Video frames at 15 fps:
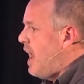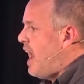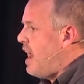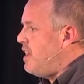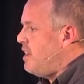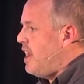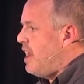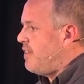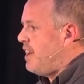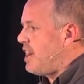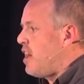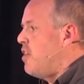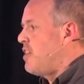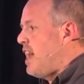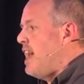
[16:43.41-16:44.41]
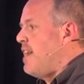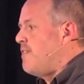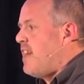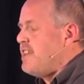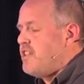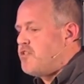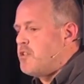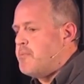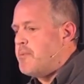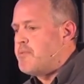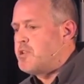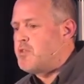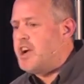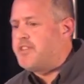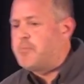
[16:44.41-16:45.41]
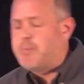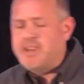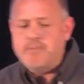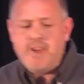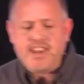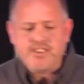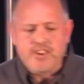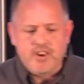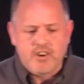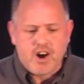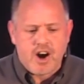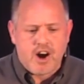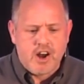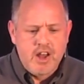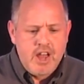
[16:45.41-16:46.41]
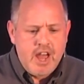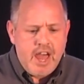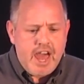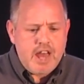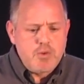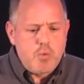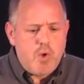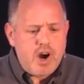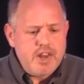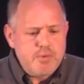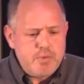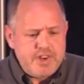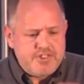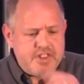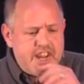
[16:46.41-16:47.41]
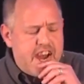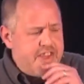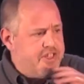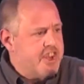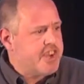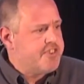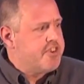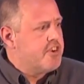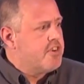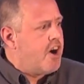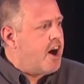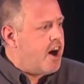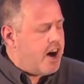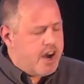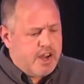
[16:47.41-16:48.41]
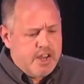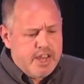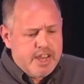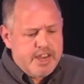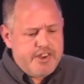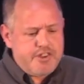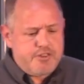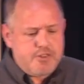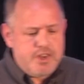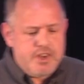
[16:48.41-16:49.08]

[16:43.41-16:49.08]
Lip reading: And like, okay, if I just remember to rest. But he makes it a law. And one reason I think it's a law is